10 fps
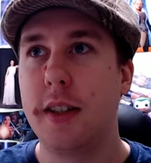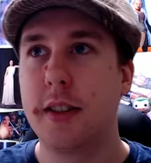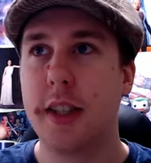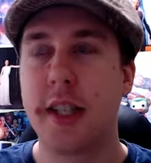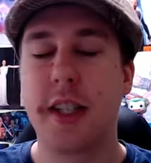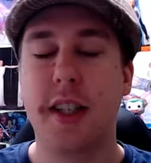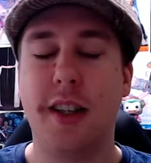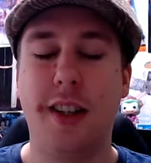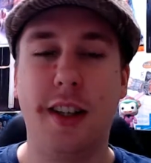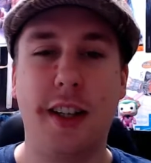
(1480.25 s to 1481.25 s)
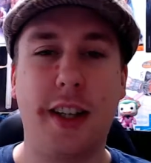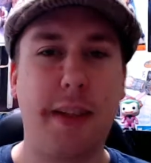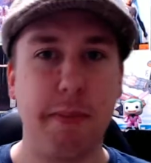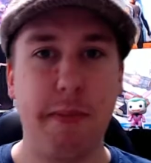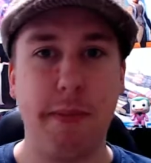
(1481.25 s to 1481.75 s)
this is, like,
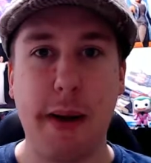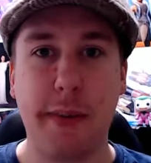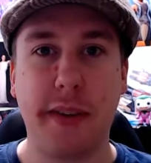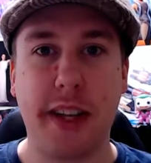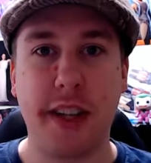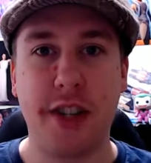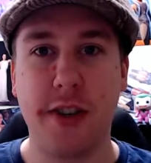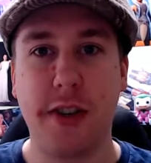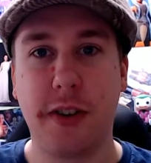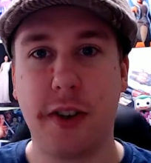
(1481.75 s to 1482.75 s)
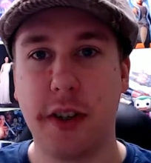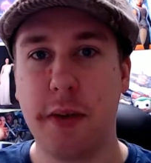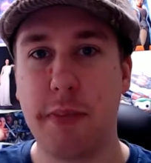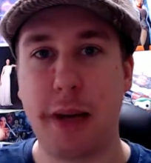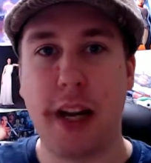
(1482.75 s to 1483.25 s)
maybe they shoot
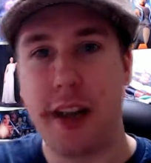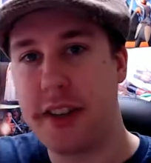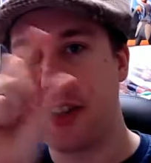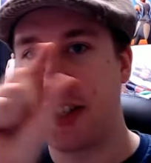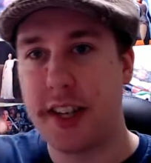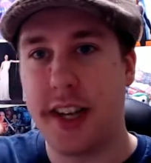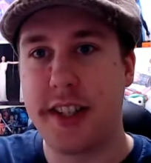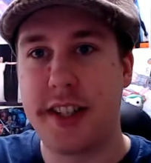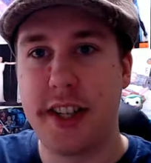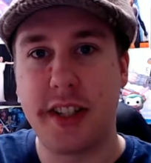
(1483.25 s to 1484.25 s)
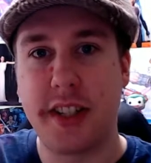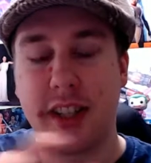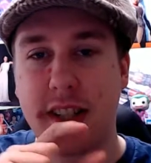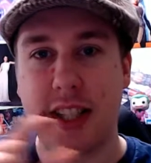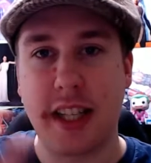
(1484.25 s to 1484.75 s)
it, but at the start it says
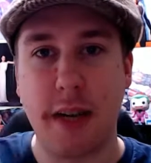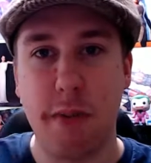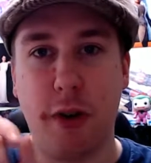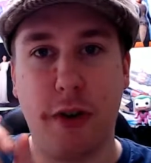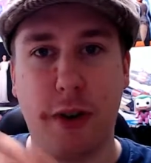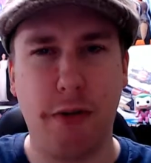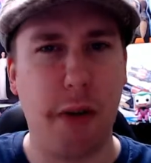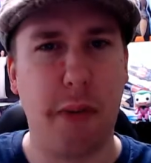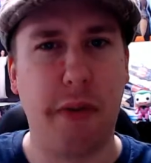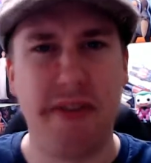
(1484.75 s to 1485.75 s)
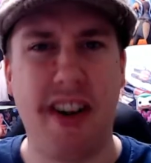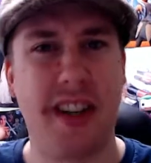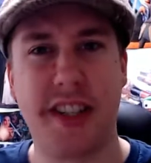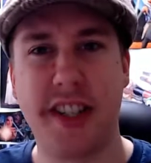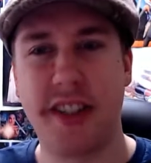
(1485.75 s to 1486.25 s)
this is set more in the realm of
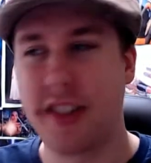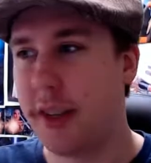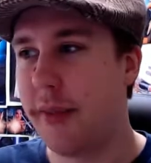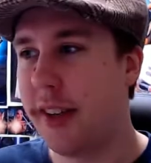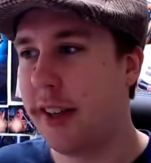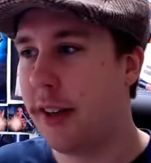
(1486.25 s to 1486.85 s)
fantasy or something.